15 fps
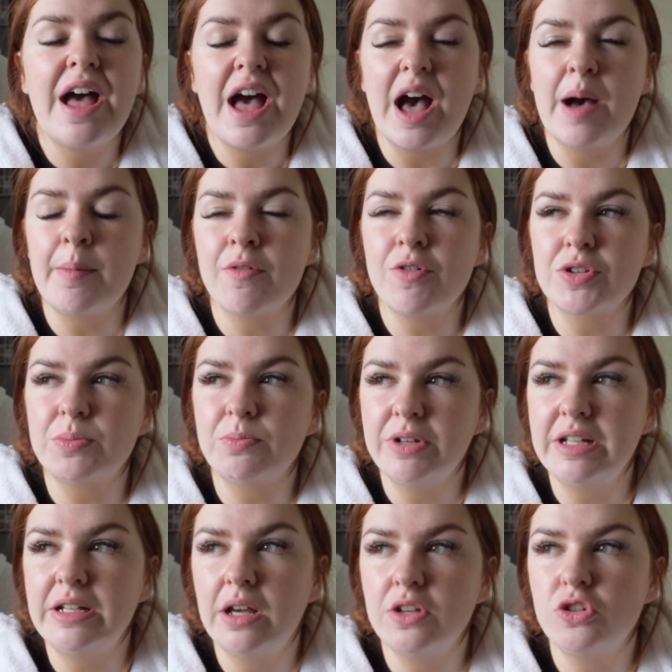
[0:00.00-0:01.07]
I've got some
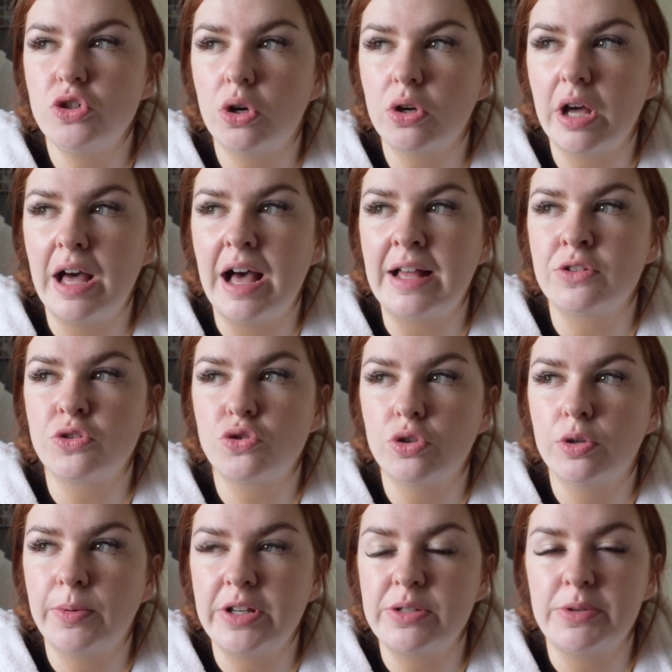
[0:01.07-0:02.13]
really nice yogurt and
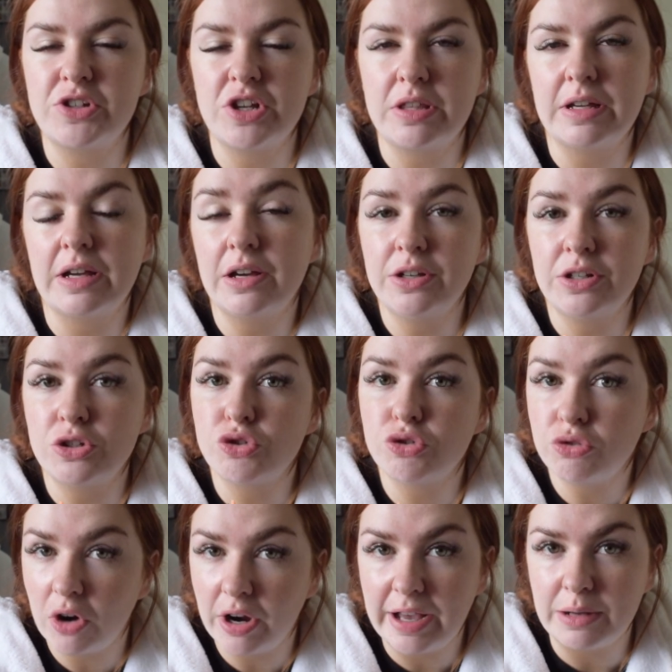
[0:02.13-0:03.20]
strawberries, which I think I'm gonna
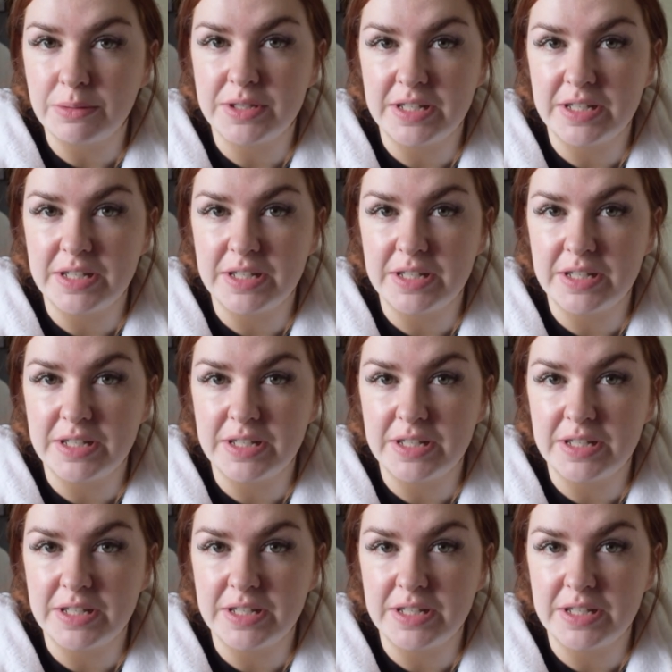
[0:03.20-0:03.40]
try out